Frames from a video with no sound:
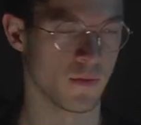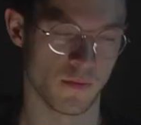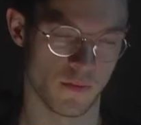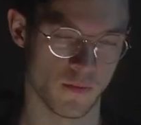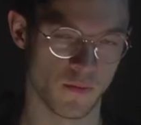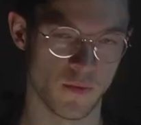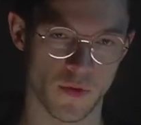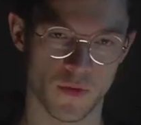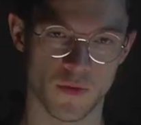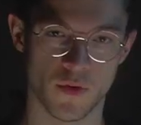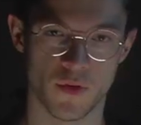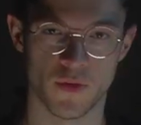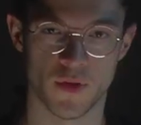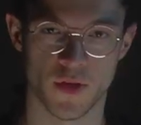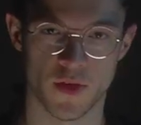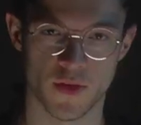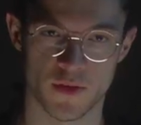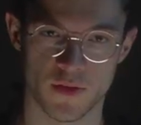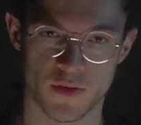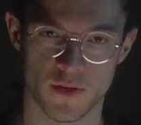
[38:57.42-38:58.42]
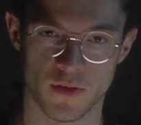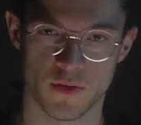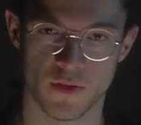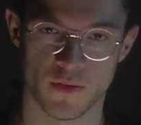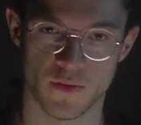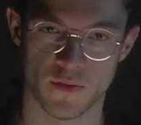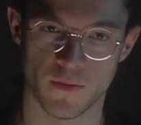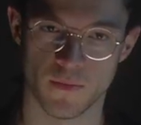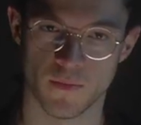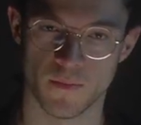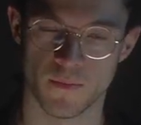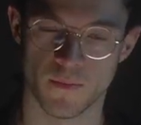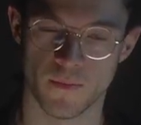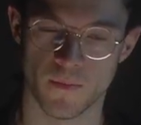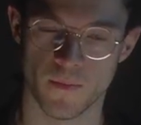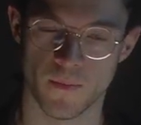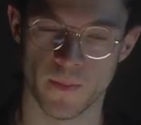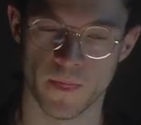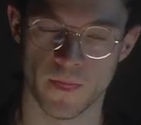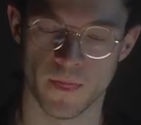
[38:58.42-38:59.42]
We all know that.
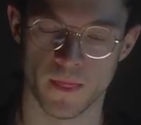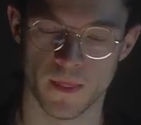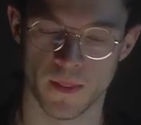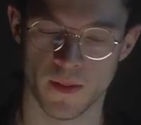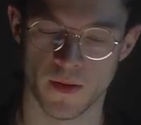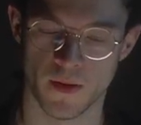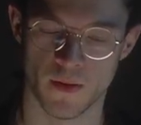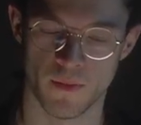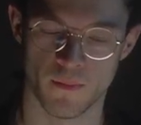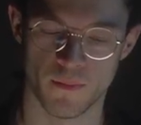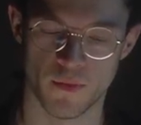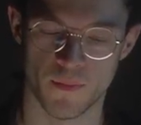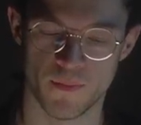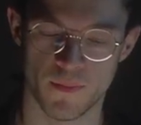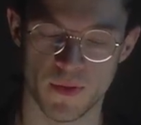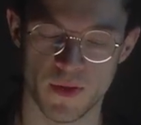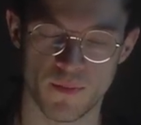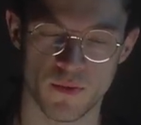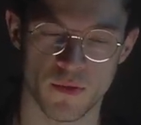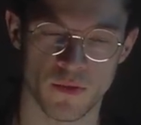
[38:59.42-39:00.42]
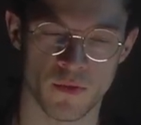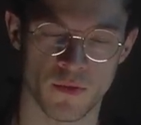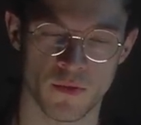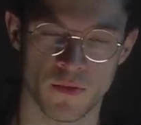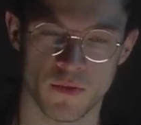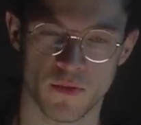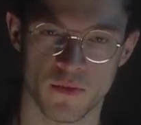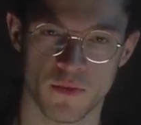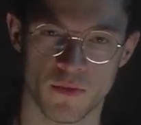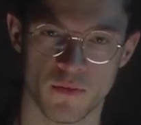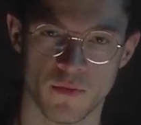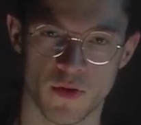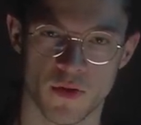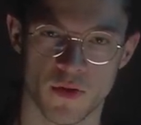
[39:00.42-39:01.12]
But people will